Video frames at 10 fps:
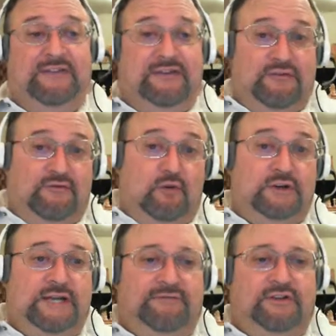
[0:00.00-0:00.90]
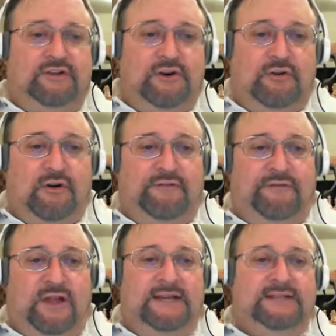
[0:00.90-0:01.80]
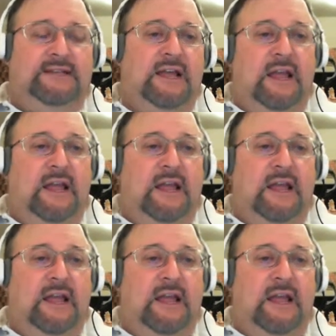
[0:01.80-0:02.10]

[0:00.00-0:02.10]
And of course, you have to turn off lights.